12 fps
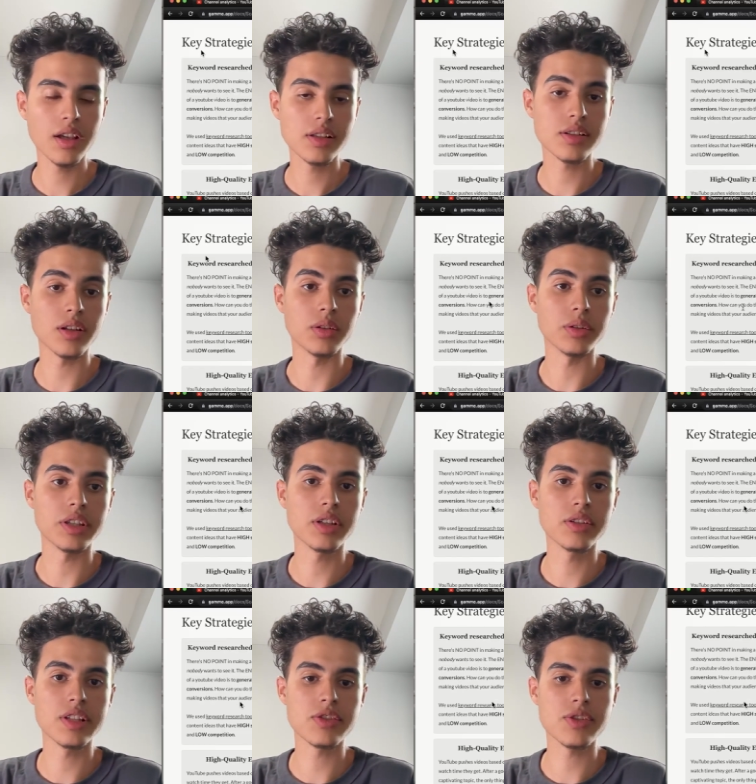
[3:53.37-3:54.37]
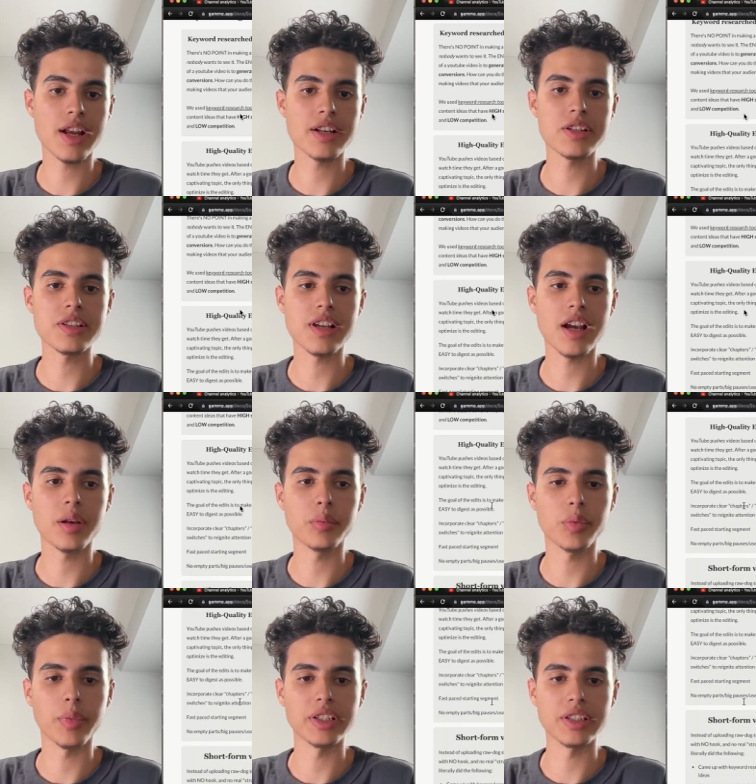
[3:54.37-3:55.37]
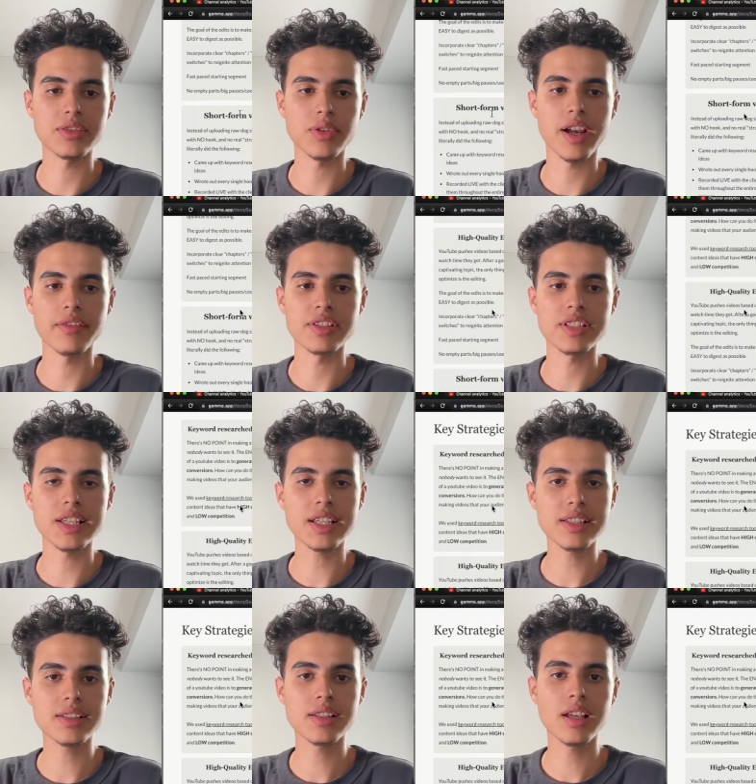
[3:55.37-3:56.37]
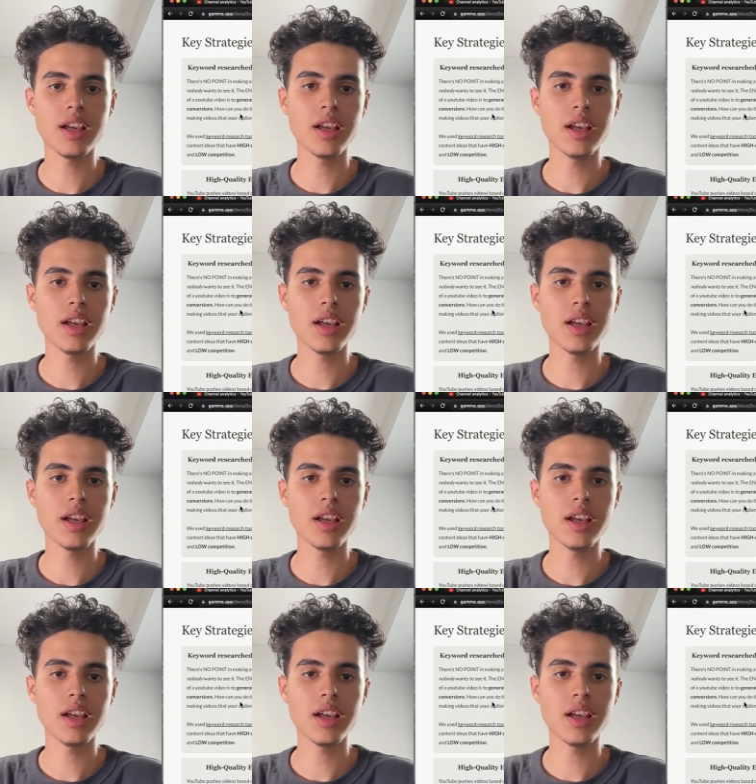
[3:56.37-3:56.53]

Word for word: So here are the strategies I implemented. So I have 6.